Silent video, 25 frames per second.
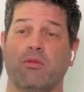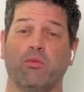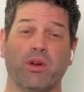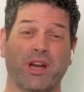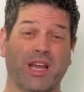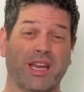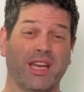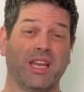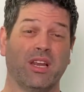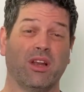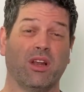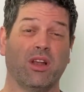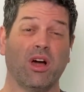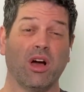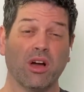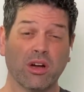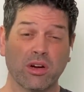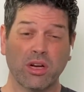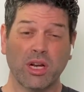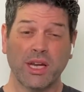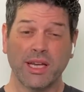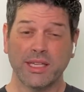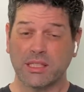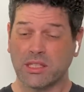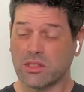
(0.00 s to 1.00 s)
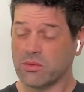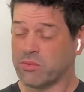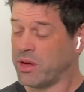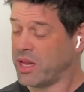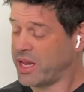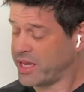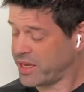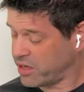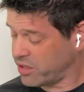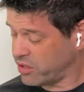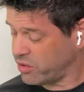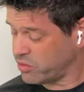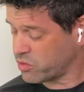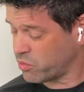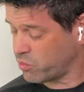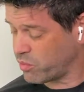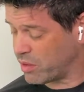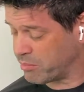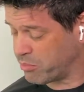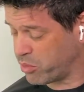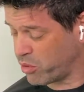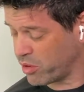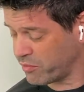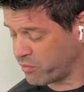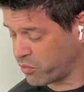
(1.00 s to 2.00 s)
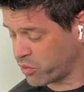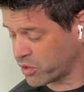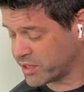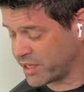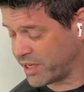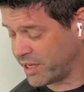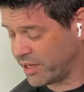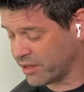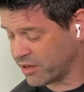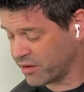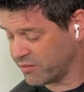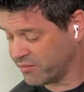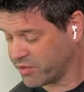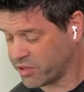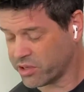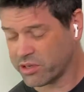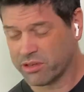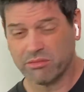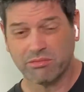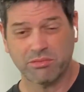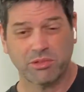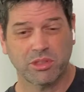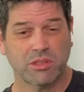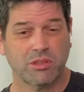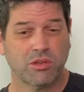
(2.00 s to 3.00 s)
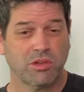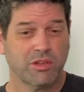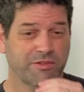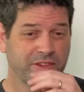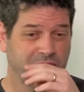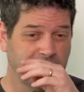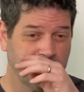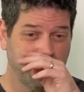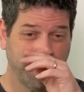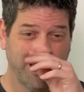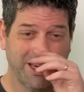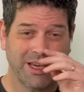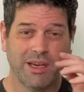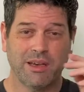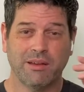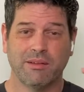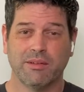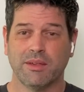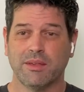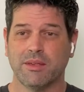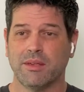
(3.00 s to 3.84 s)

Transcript: when I need a longer lens as well. I could use a 1.4 teleconverter, sort of give me a